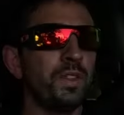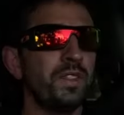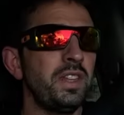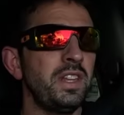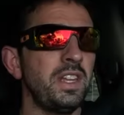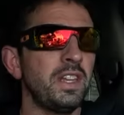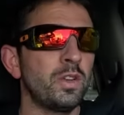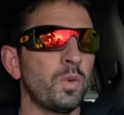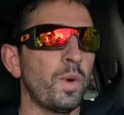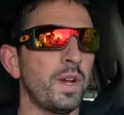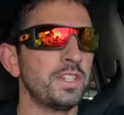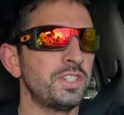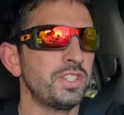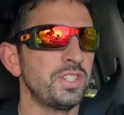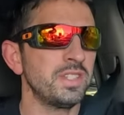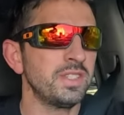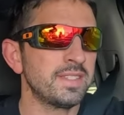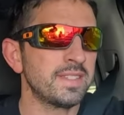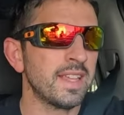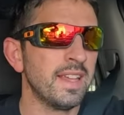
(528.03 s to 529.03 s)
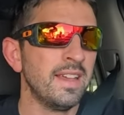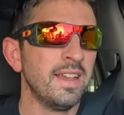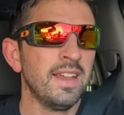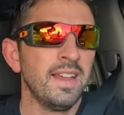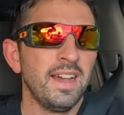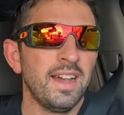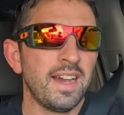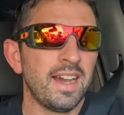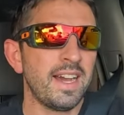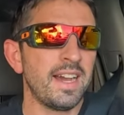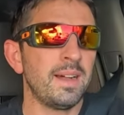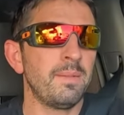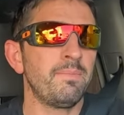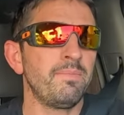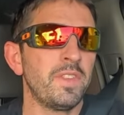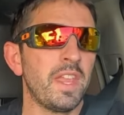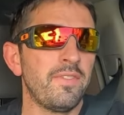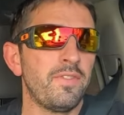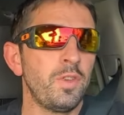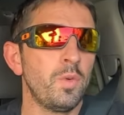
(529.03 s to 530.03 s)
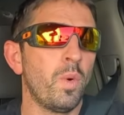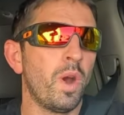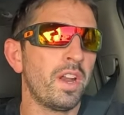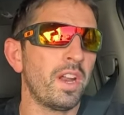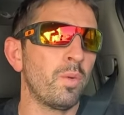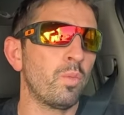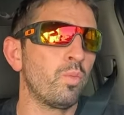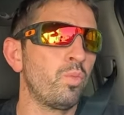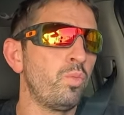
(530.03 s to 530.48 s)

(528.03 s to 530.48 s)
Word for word: with any questions. Um, if you want a